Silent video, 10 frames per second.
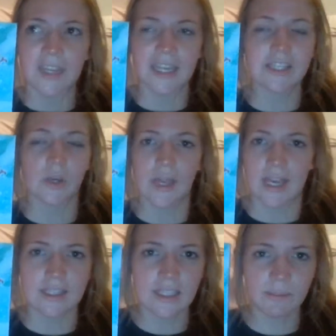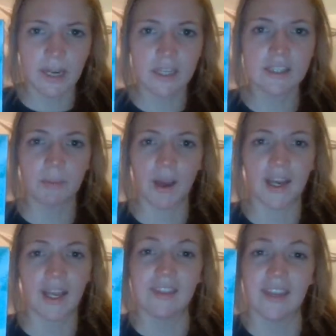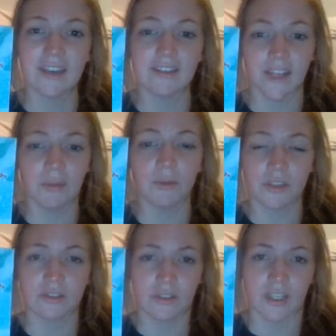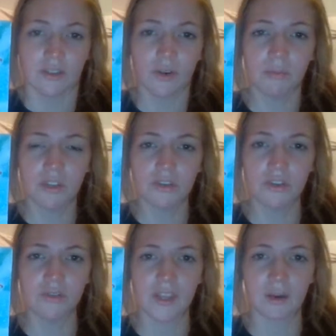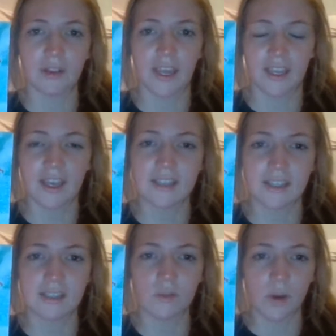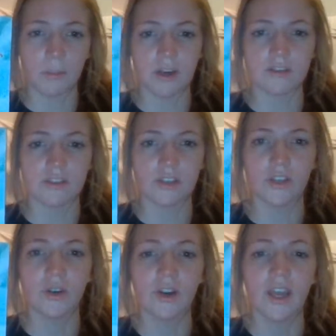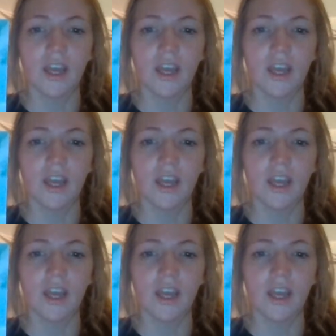And so he asked his parents about it, and they, they were they told him the truth. They were like, yes, this is what bears do.